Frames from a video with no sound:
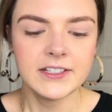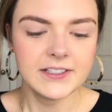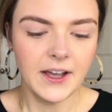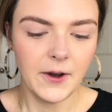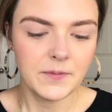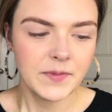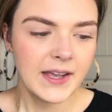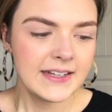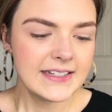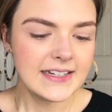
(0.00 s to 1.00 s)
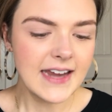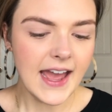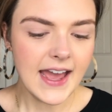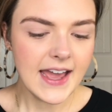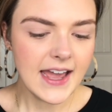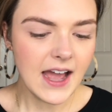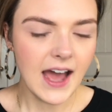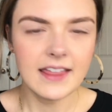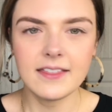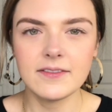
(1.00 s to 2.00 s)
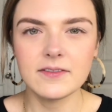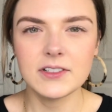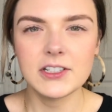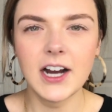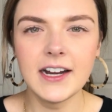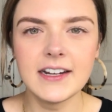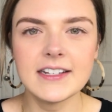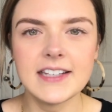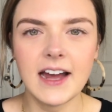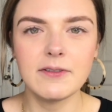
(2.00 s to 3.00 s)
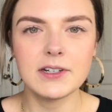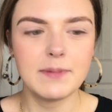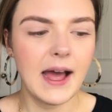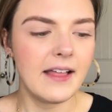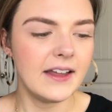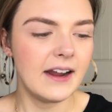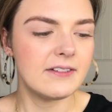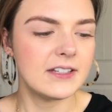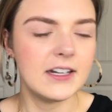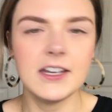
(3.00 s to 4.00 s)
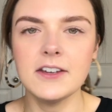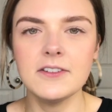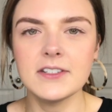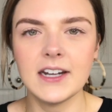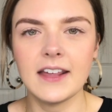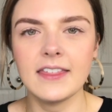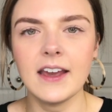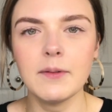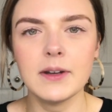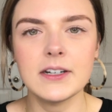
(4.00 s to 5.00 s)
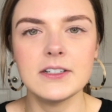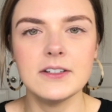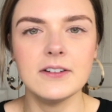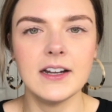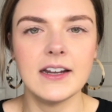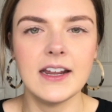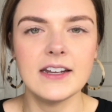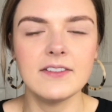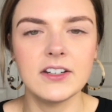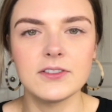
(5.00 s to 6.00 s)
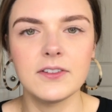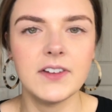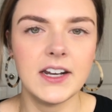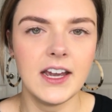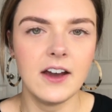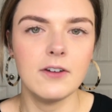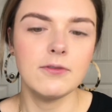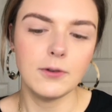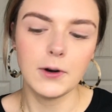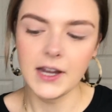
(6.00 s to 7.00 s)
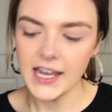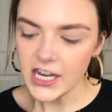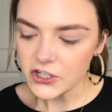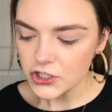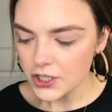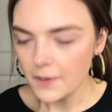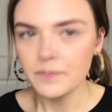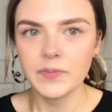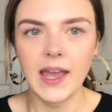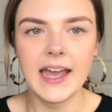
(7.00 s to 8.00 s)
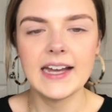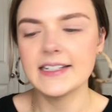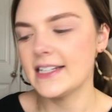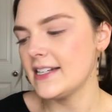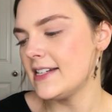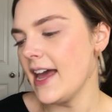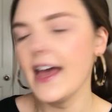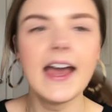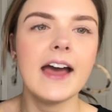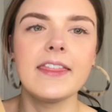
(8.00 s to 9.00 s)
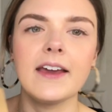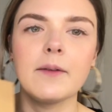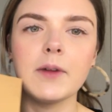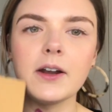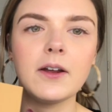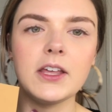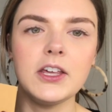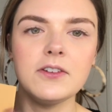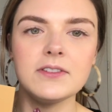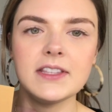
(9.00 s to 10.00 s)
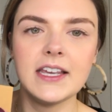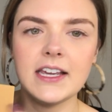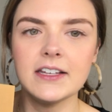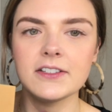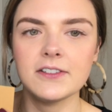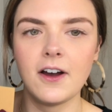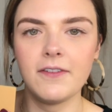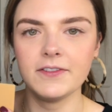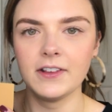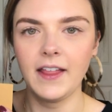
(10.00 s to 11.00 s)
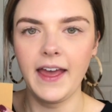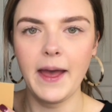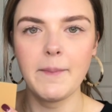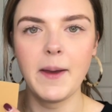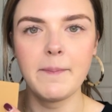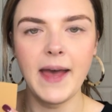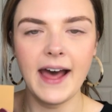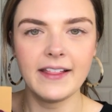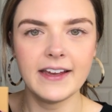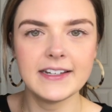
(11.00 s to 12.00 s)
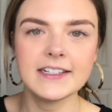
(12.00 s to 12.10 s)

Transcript: so today I was trying to decide which palette I was going to use and I think I'm going to do an individual video for each and today I think I'm going to use the soft glam palette